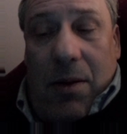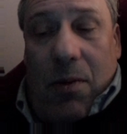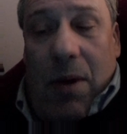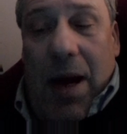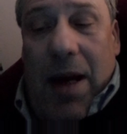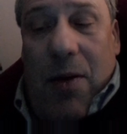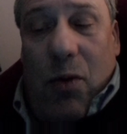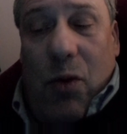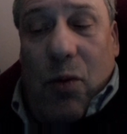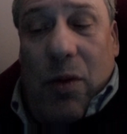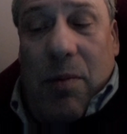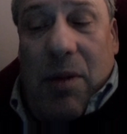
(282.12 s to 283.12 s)
why
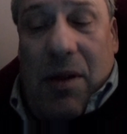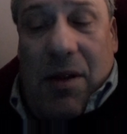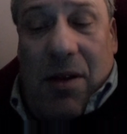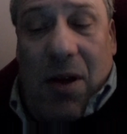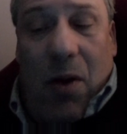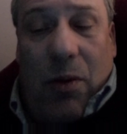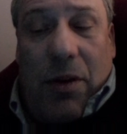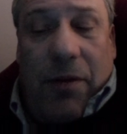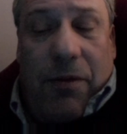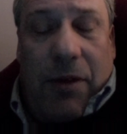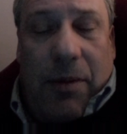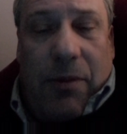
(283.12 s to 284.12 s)
would we be so
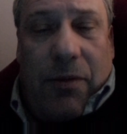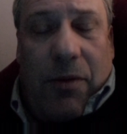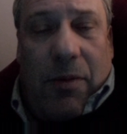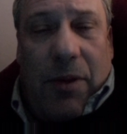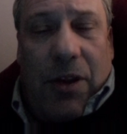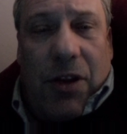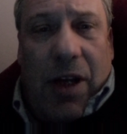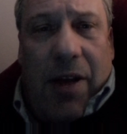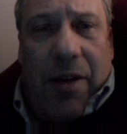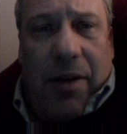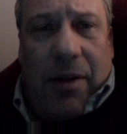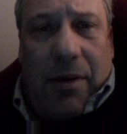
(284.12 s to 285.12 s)
different from each
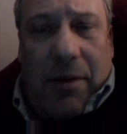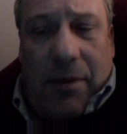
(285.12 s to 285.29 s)
other?